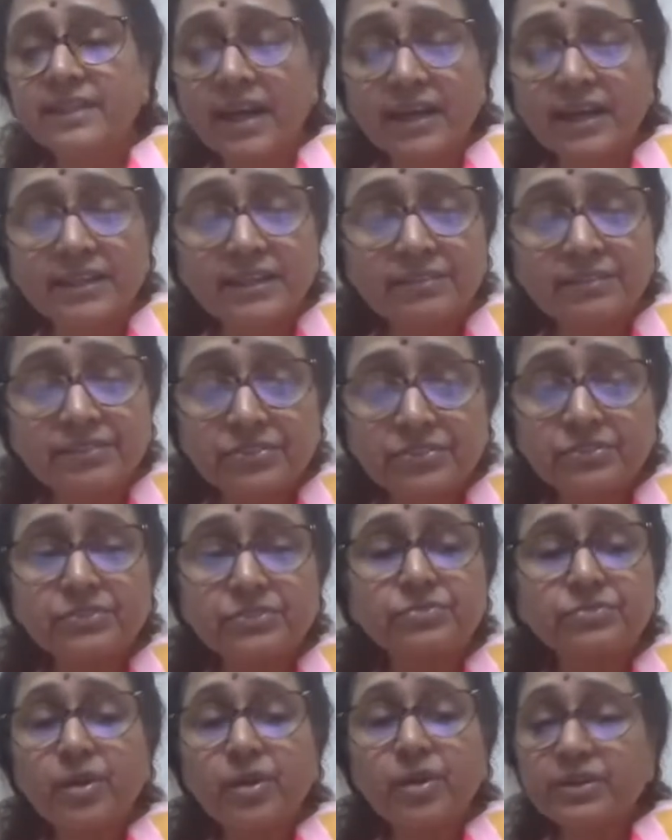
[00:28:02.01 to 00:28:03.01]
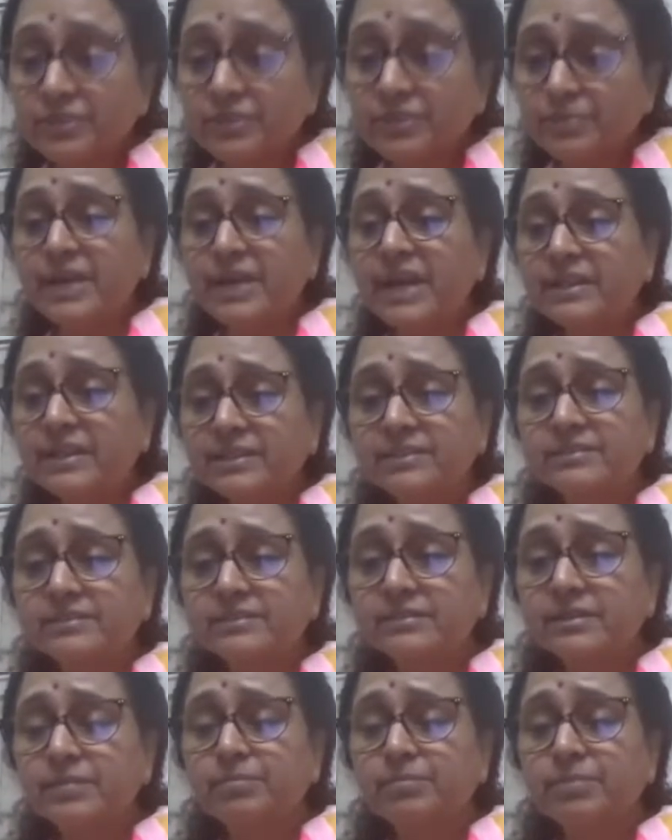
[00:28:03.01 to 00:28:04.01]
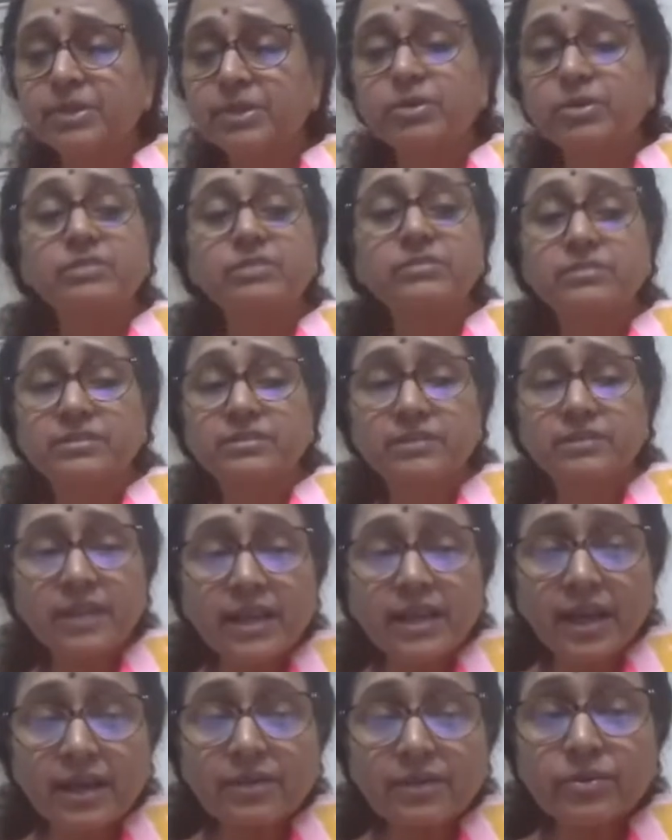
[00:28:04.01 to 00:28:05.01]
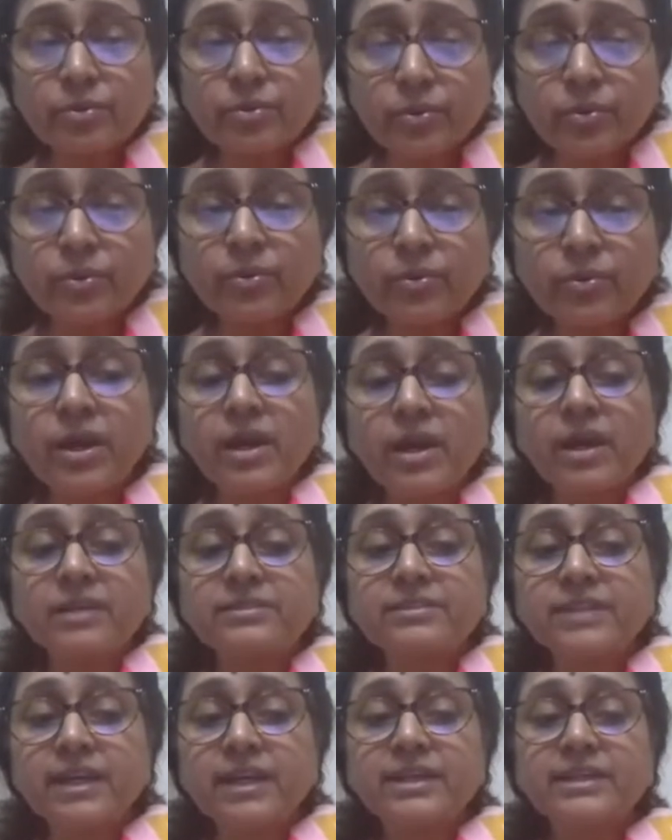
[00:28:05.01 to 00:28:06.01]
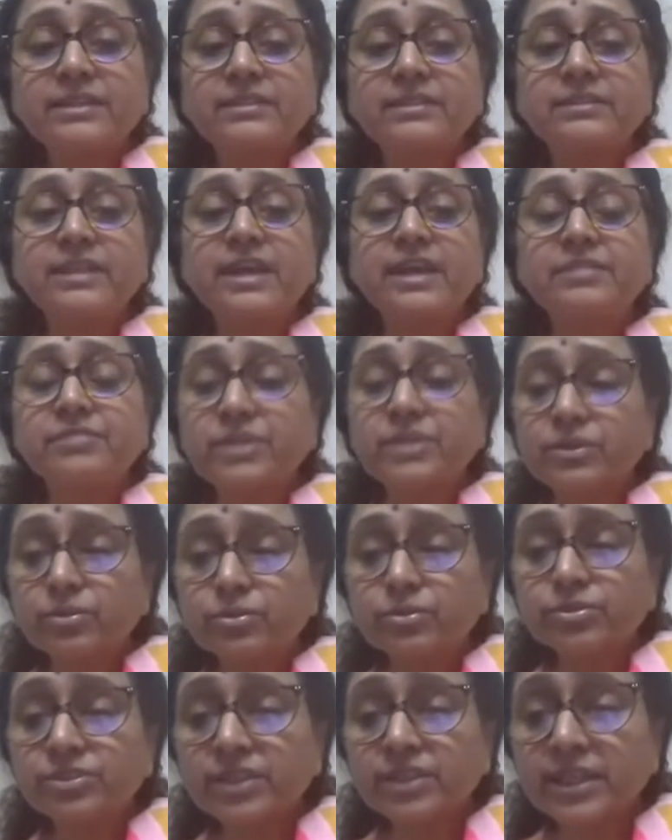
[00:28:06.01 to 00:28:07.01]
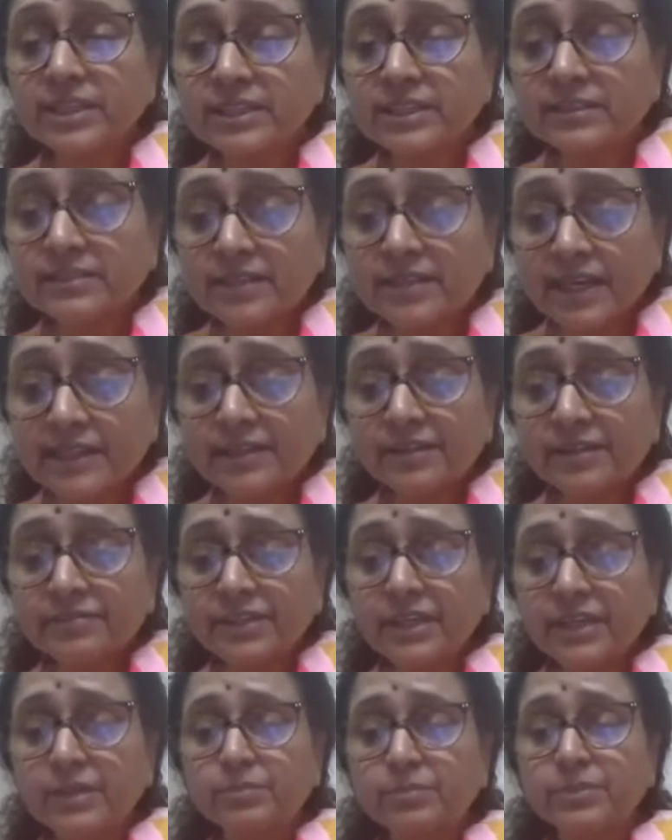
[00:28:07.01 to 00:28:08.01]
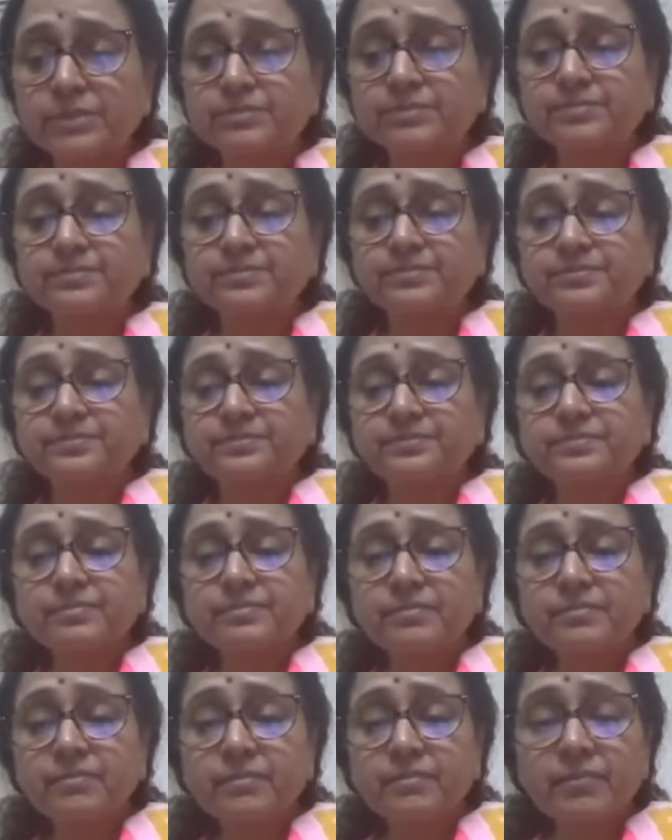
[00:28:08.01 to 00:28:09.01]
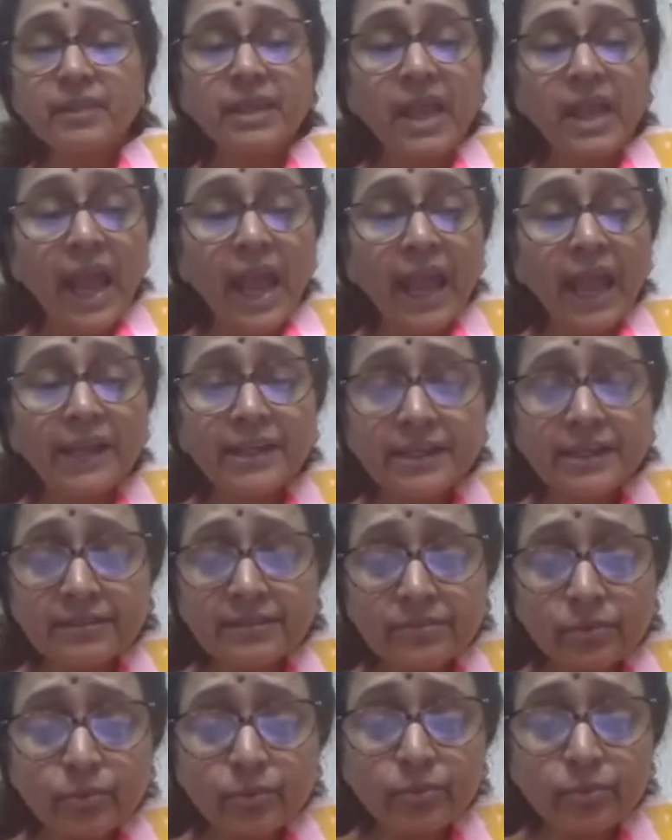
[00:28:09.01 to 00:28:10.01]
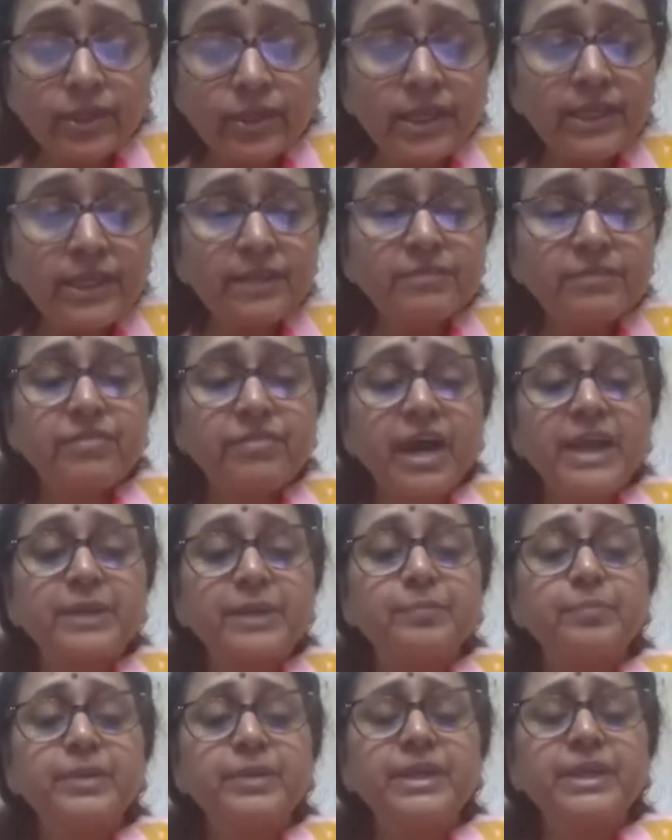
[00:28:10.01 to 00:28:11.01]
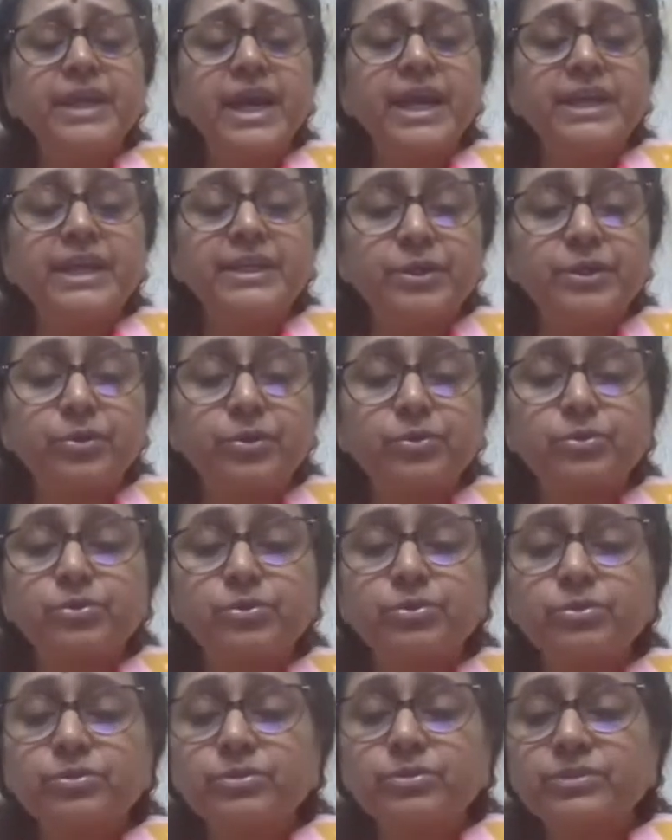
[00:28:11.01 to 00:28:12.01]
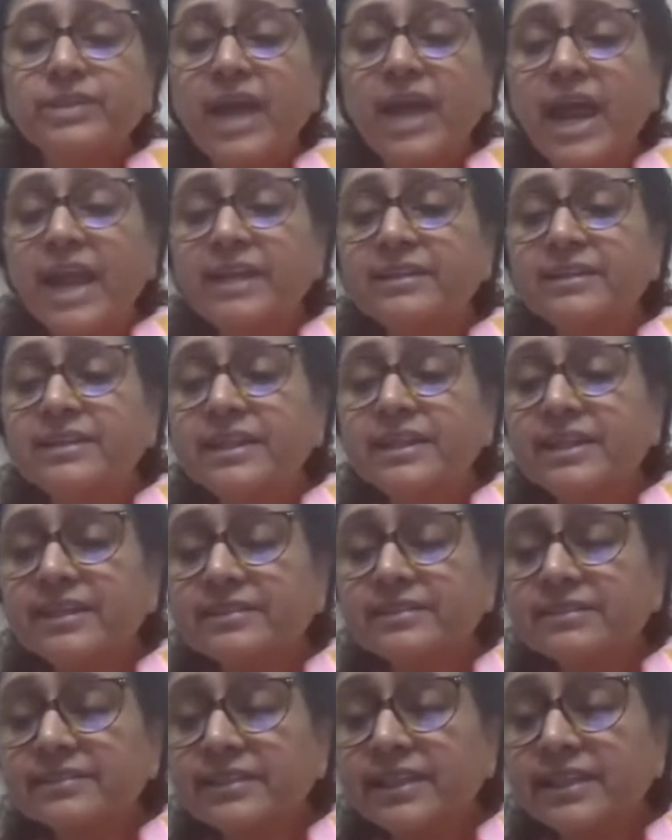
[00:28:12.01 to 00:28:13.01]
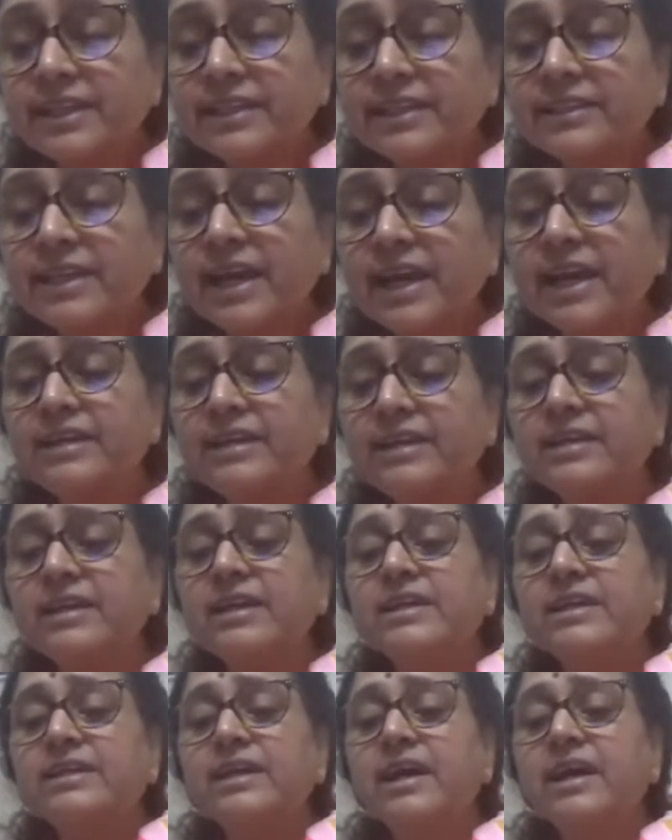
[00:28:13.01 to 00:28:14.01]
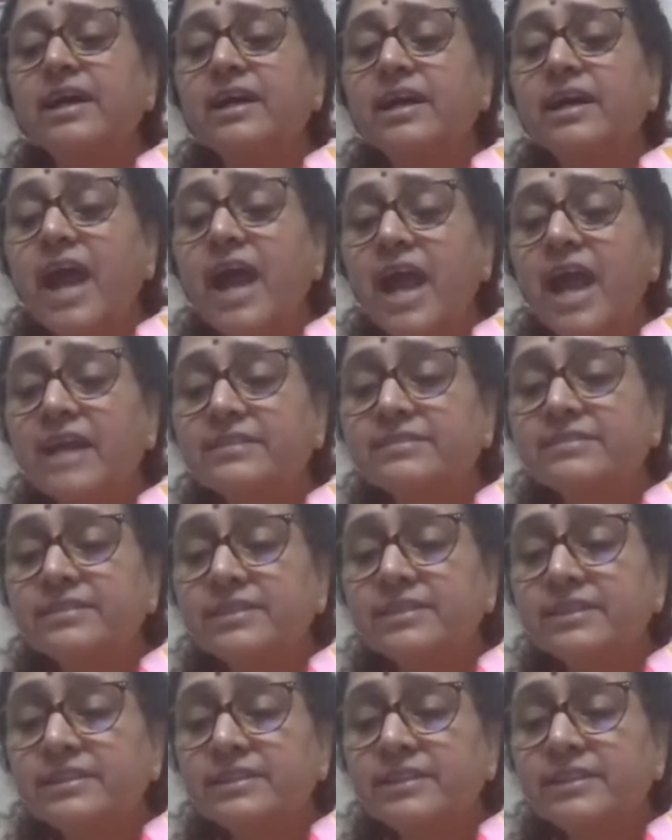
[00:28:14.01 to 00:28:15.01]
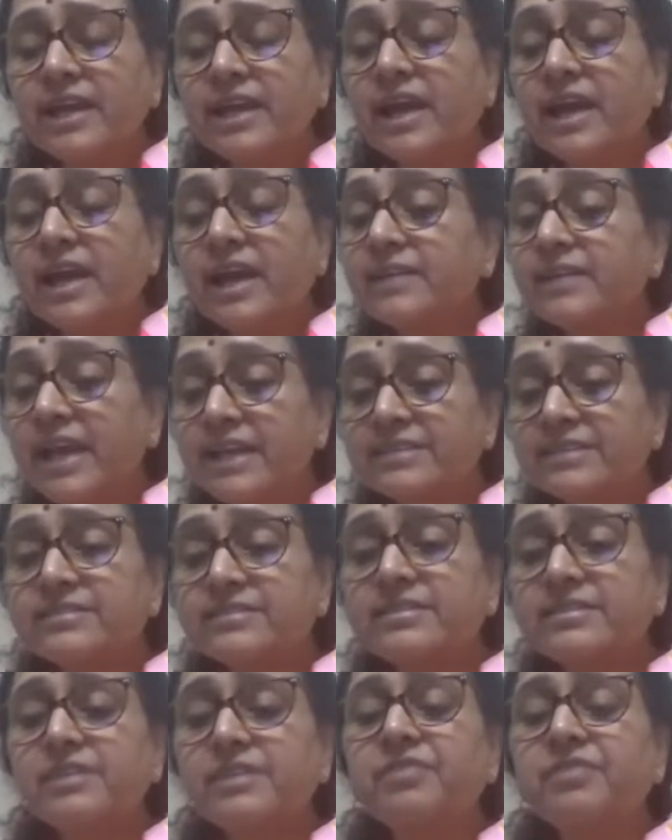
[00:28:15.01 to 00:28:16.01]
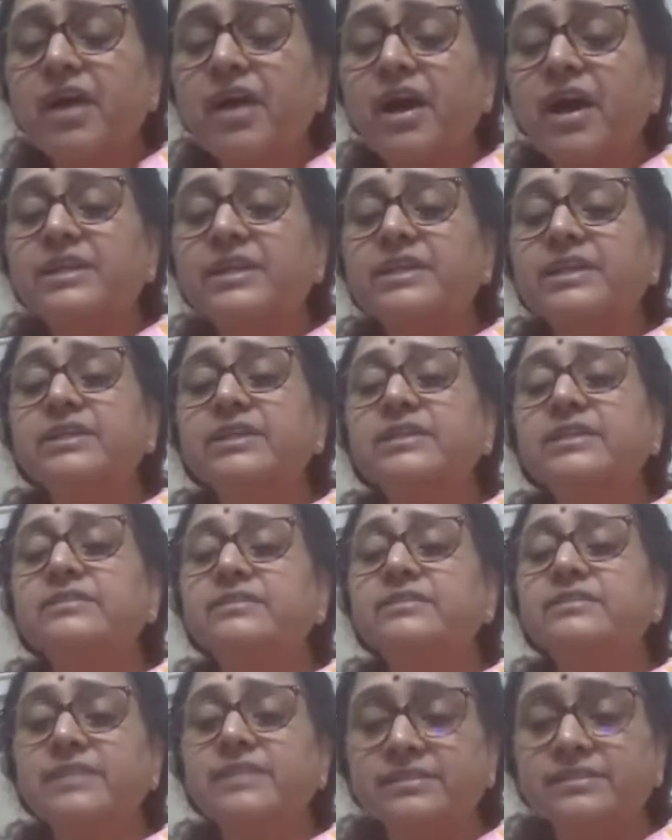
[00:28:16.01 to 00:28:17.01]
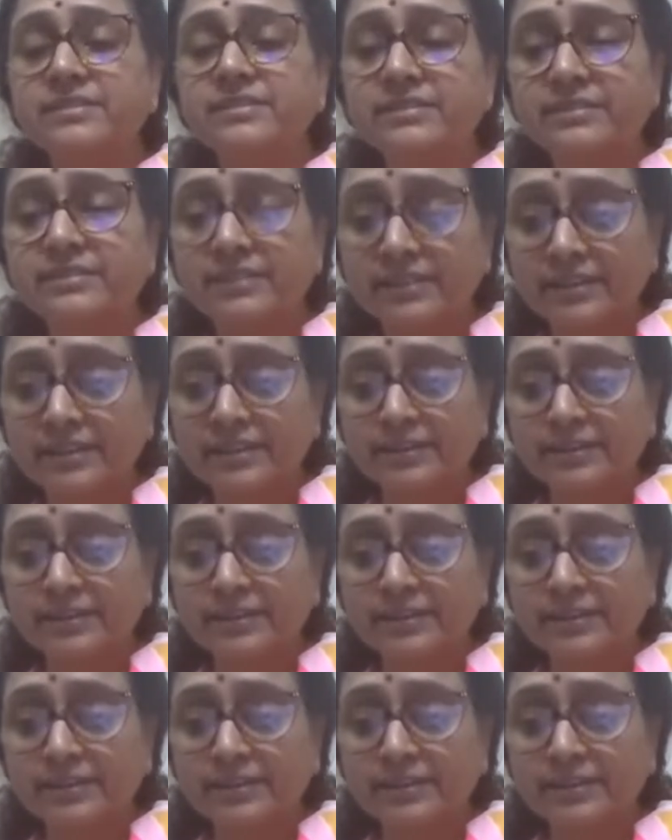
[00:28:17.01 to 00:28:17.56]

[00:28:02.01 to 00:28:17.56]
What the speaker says: RT, which is what we practice, because there were no studies yet available. And it is only in YP-N2 that they say that axillary SCF-RT is necessary.